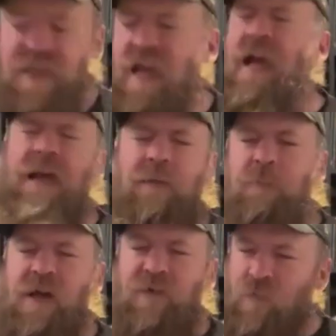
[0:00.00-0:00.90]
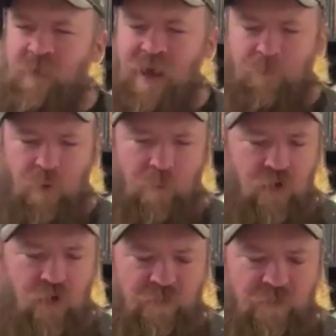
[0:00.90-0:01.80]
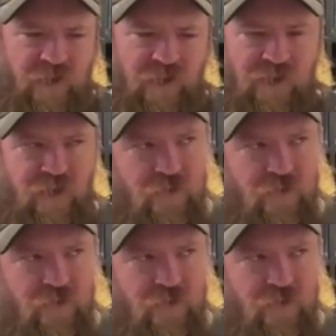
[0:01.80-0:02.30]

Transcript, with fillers: anybody from that promotion, because